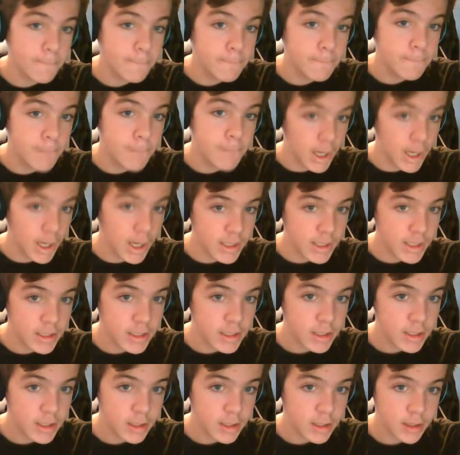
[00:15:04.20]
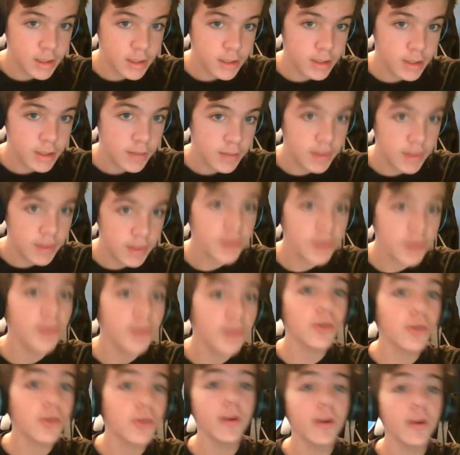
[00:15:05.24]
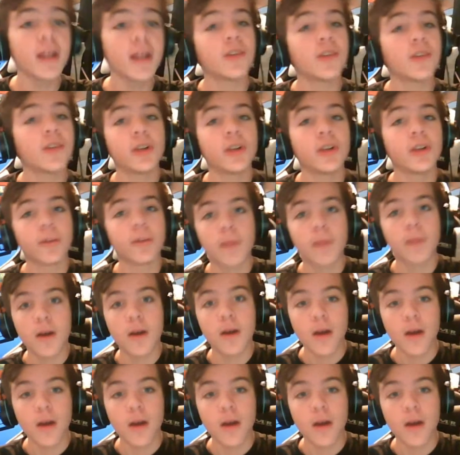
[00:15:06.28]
But this is also going in S tier.